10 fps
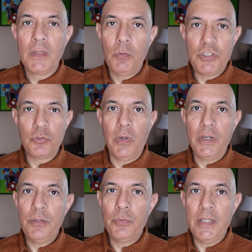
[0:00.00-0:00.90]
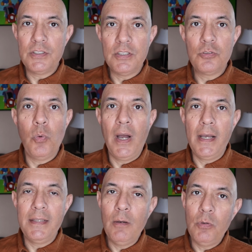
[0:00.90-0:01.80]
which is one of the reasons
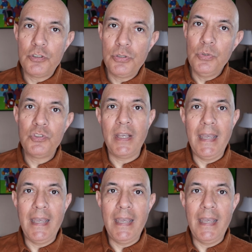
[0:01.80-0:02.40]
why they will choose